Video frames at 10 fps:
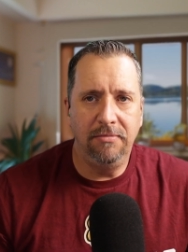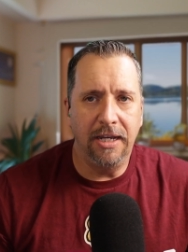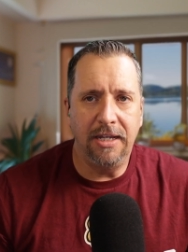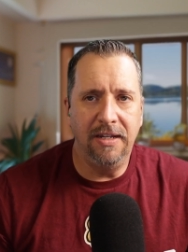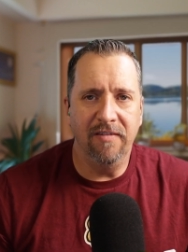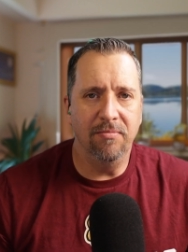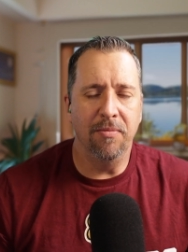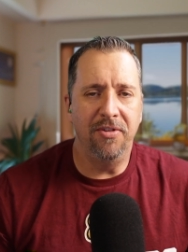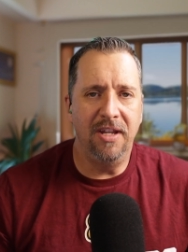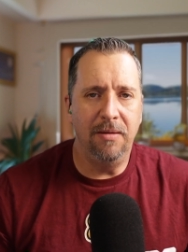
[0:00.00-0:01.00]
I can never
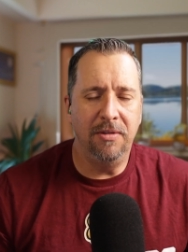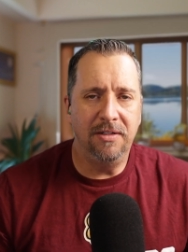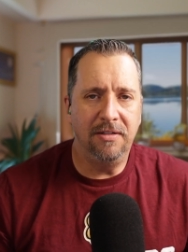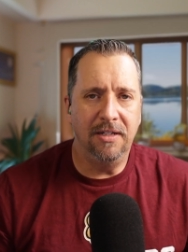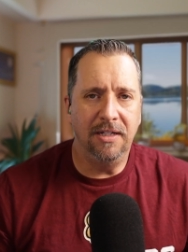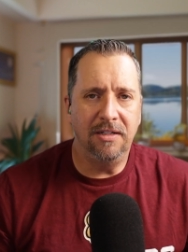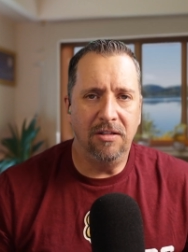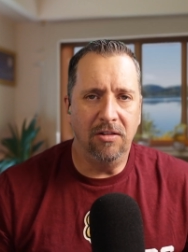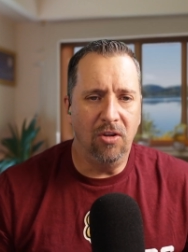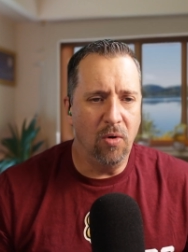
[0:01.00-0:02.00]
remember the name of this thing. It's
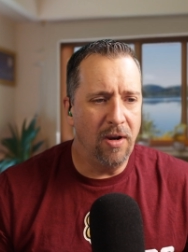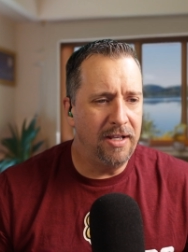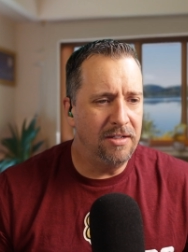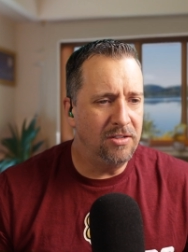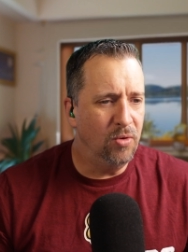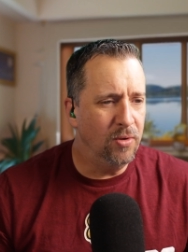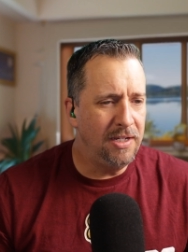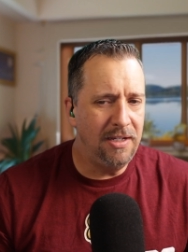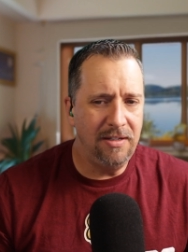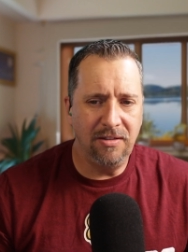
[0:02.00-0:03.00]
the Lores,
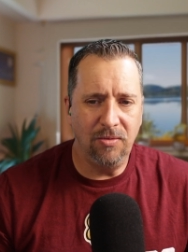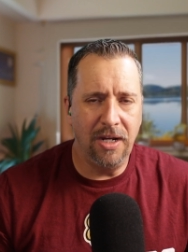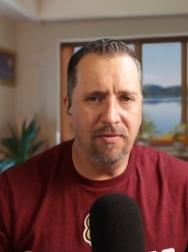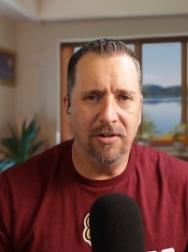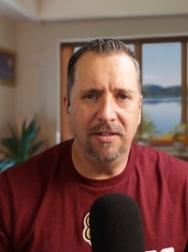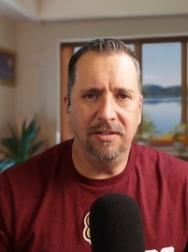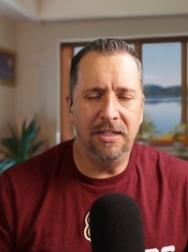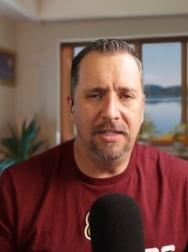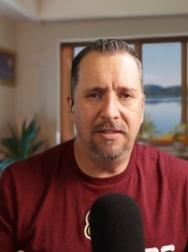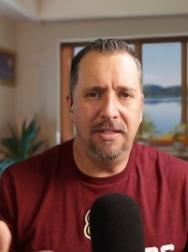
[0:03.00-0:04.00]
Lores, whatever it is.
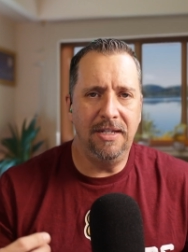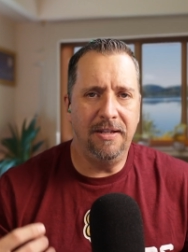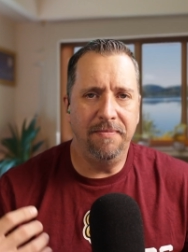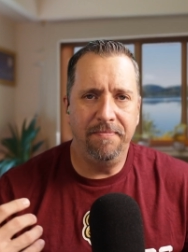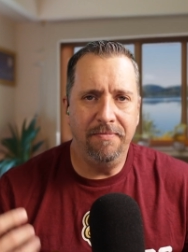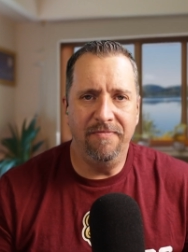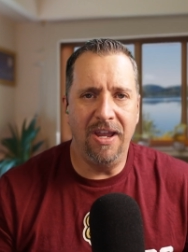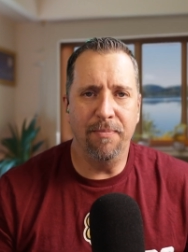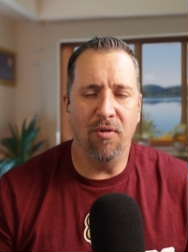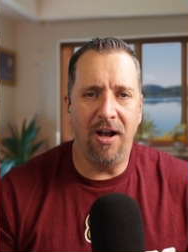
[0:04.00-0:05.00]
It's the
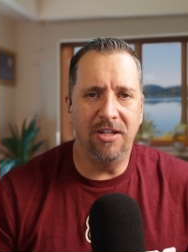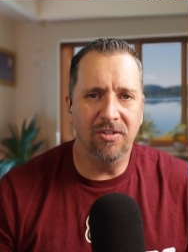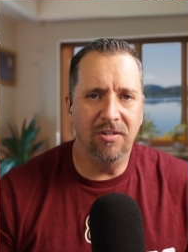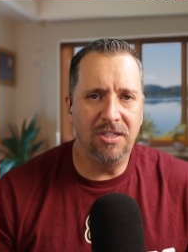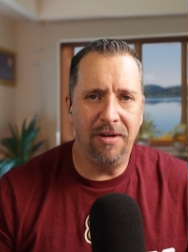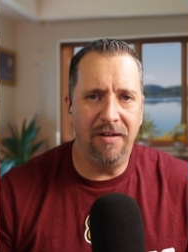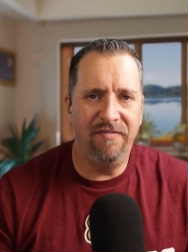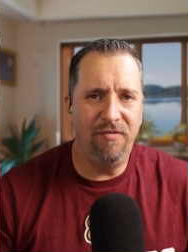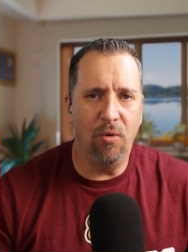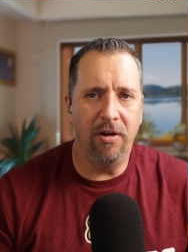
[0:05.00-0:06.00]
vaporizer. It's about
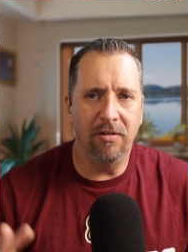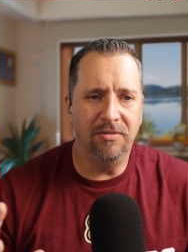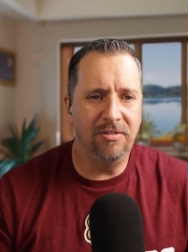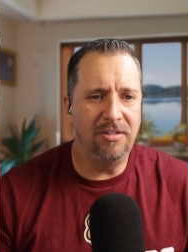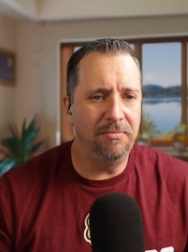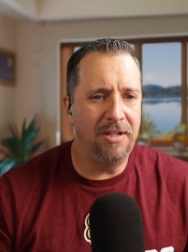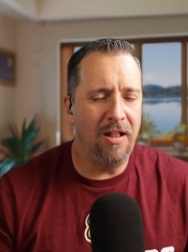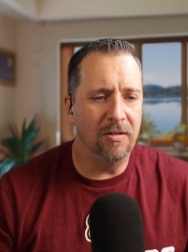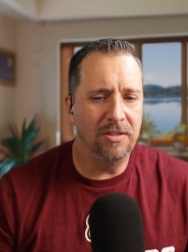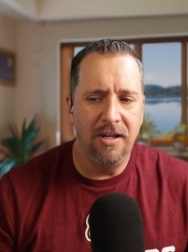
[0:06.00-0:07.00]
400 and some
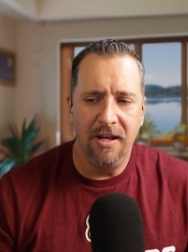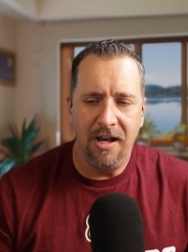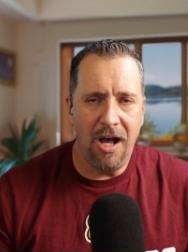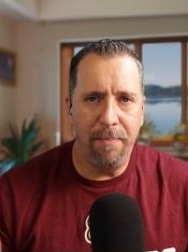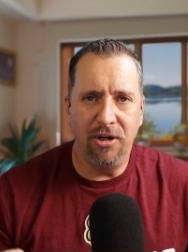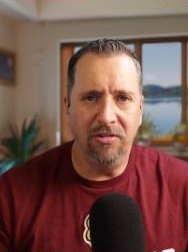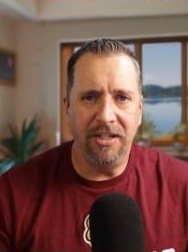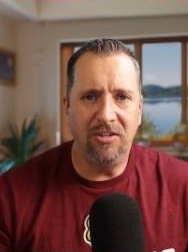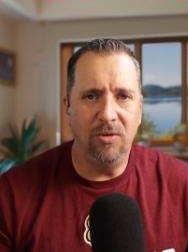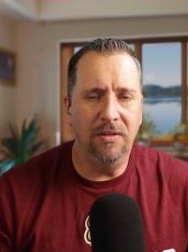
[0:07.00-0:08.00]
dollars. I'll put a
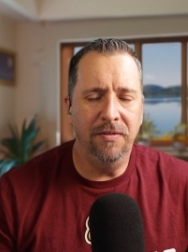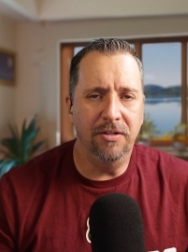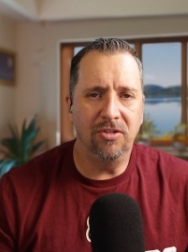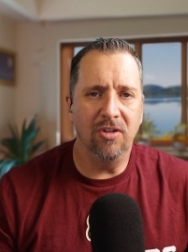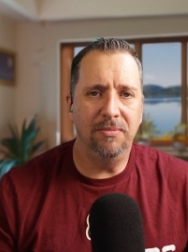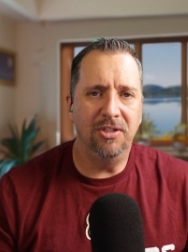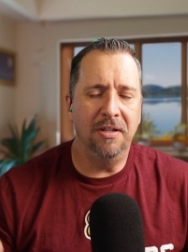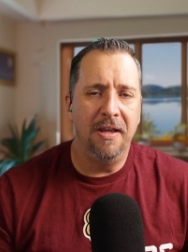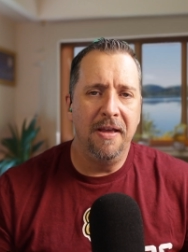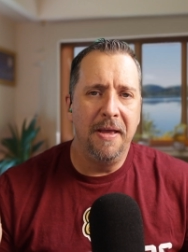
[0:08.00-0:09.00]
link to it in the
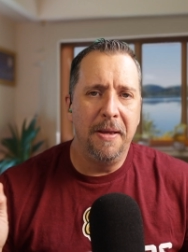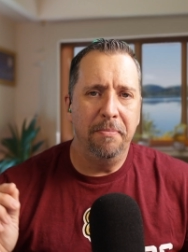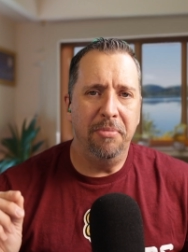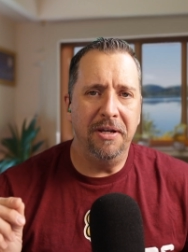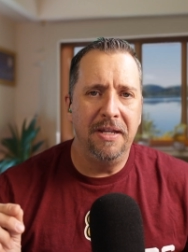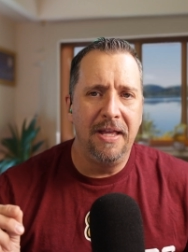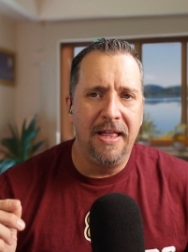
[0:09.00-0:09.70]
description. But